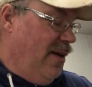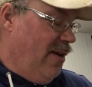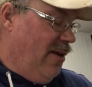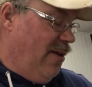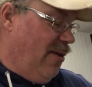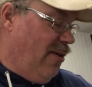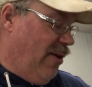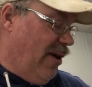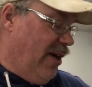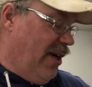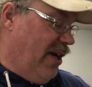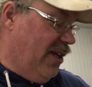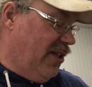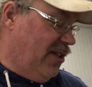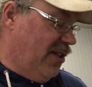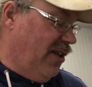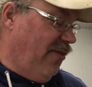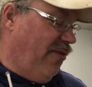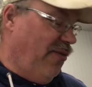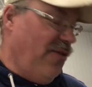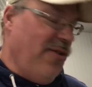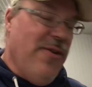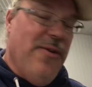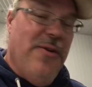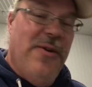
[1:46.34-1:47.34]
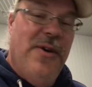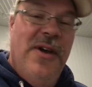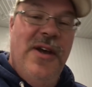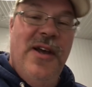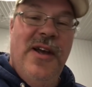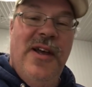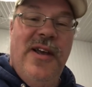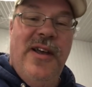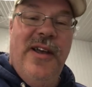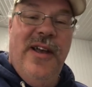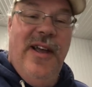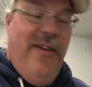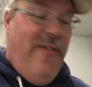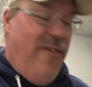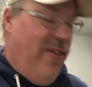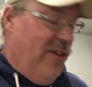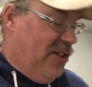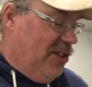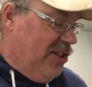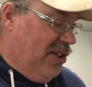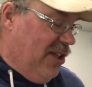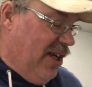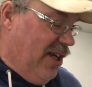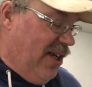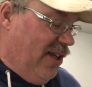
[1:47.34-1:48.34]
or I guess if you, if it
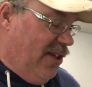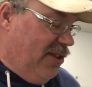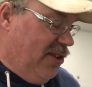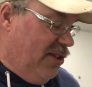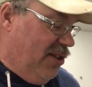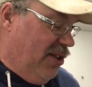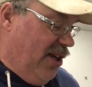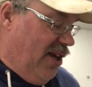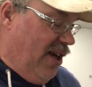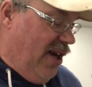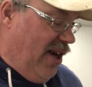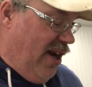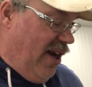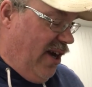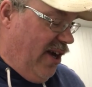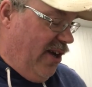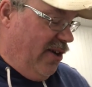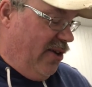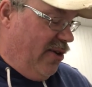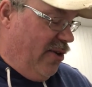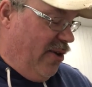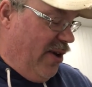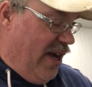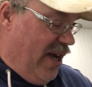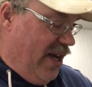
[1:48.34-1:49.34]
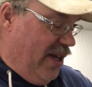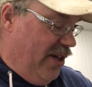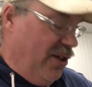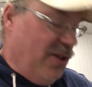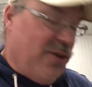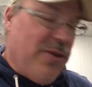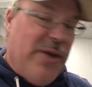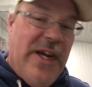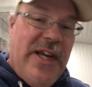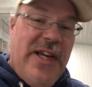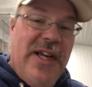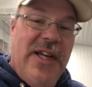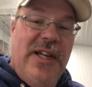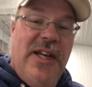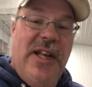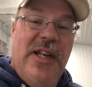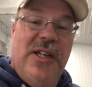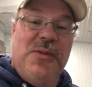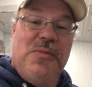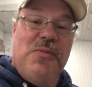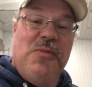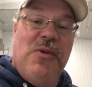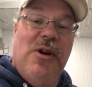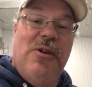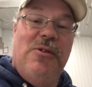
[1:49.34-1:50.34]
says uh, go ahead and drink it, it's
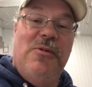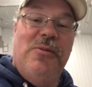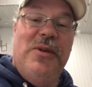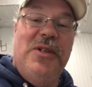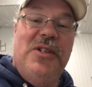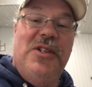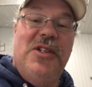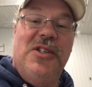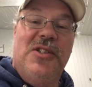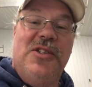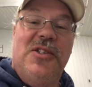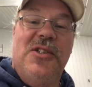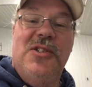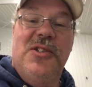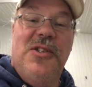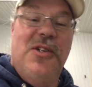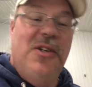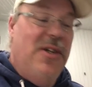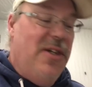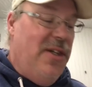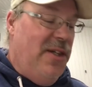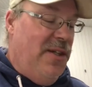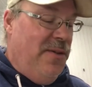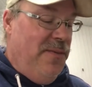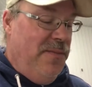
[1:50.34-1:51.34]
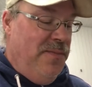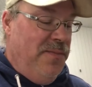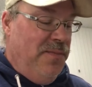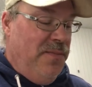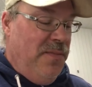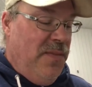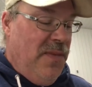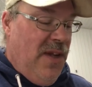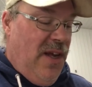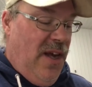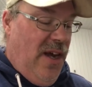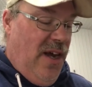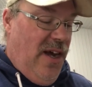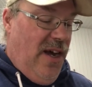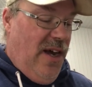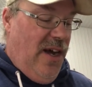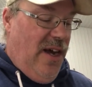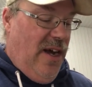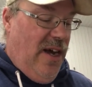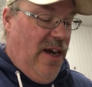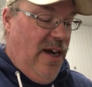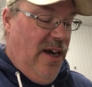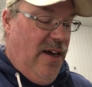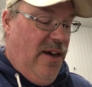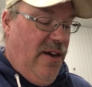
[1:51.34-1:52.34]
probably just as good.
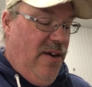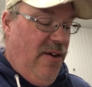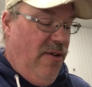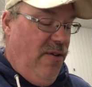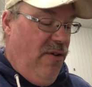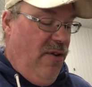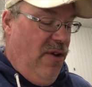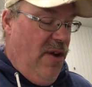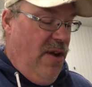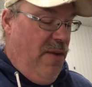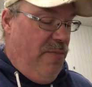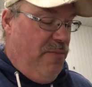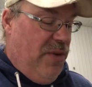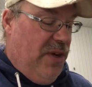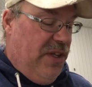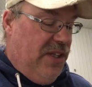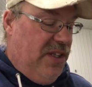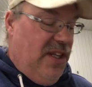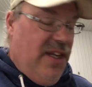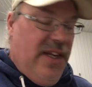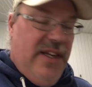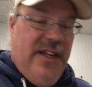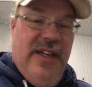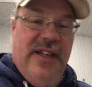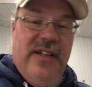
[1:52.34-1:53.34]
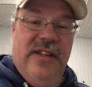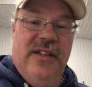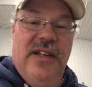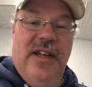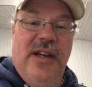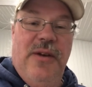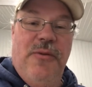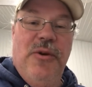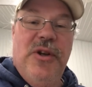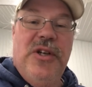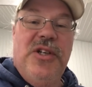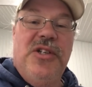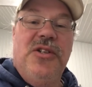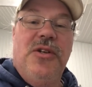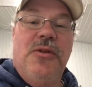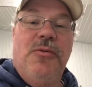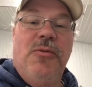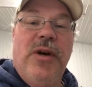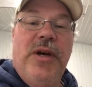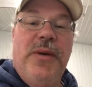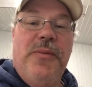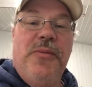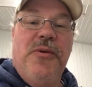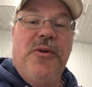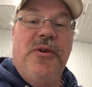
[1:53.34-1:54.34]
Uh, but that, that windshield
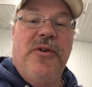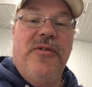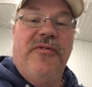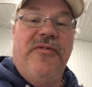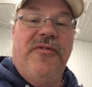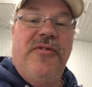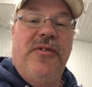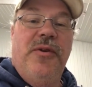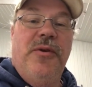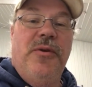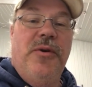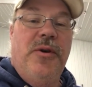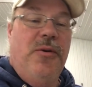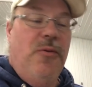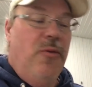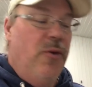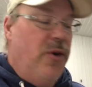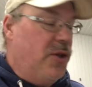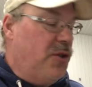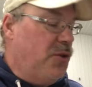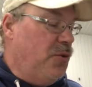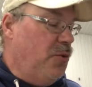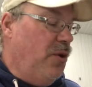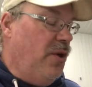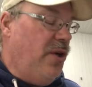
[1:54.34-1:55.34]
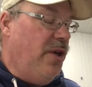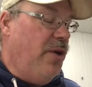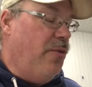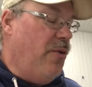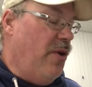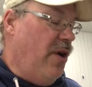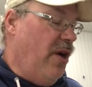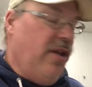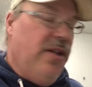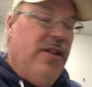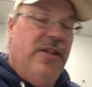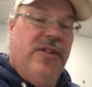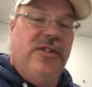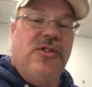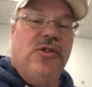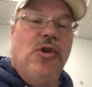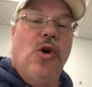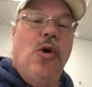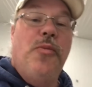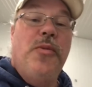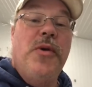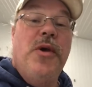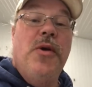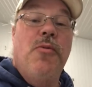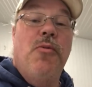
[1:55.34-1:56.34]
wiper fluid works really well. The
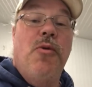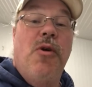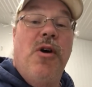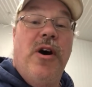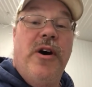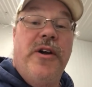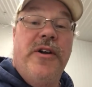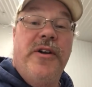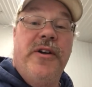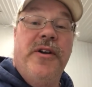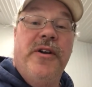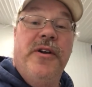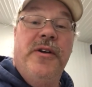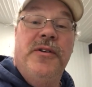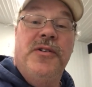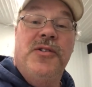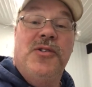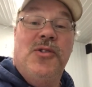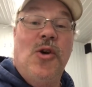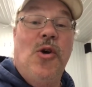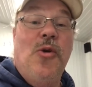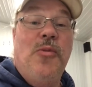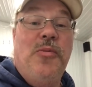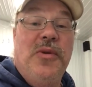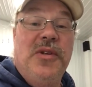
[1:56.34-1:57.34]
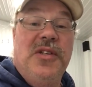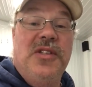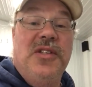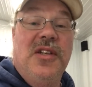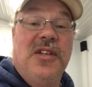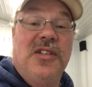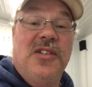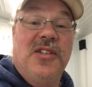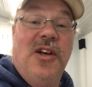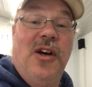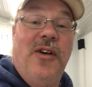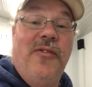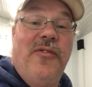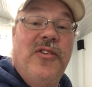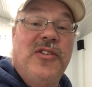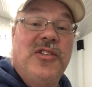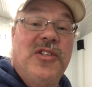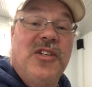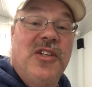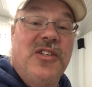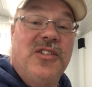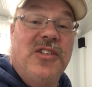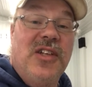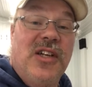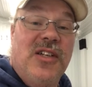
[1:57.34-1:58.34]
soapy water, soap in itself is an
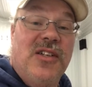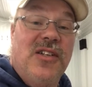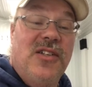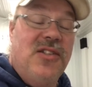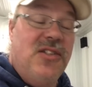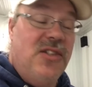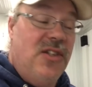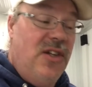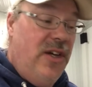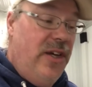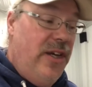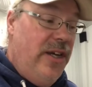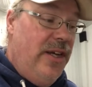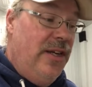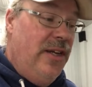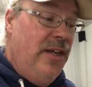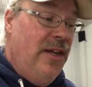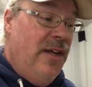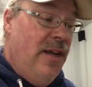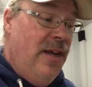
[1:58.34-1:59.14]
insecticide,